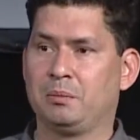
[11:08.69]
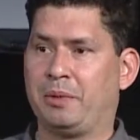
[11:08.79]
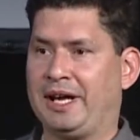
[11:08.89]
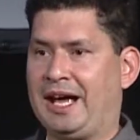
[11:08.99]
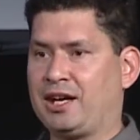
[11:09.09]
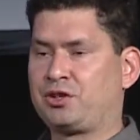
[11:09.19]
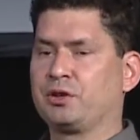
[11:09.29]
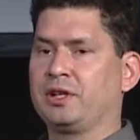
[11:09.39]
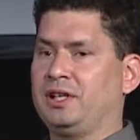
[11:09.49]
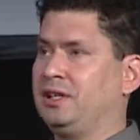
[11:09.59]
by
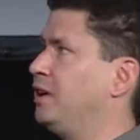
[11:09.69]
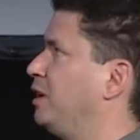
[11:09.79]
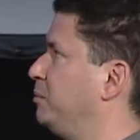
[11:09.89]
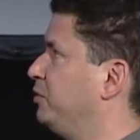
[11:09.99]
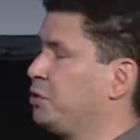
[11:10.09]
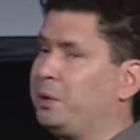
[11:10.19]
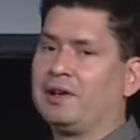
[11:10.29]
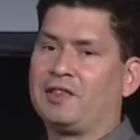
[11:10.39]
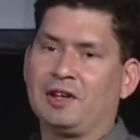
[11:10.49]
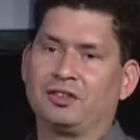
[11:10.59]
actually doing
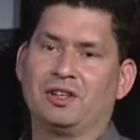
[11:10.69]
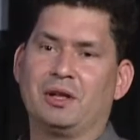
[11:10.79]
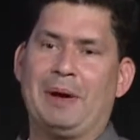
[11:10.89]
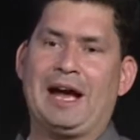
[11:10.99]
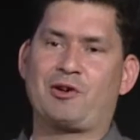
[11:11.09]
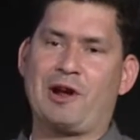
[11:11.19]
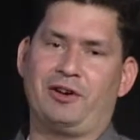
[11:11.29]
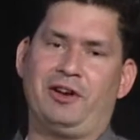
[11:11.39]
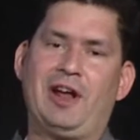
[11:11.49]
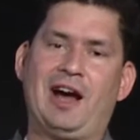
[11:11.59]
things in the background
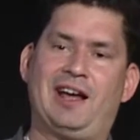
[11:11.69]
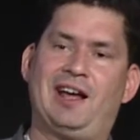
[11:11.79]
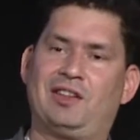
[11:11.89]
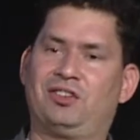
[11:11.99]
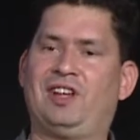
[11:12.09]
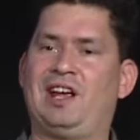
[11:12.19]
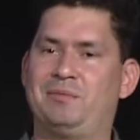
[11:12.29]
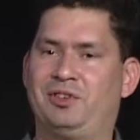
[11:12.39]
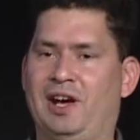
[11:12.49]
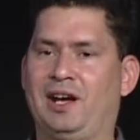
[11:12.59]
and not at the
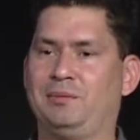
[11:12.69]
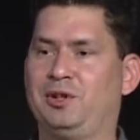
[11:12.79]
same time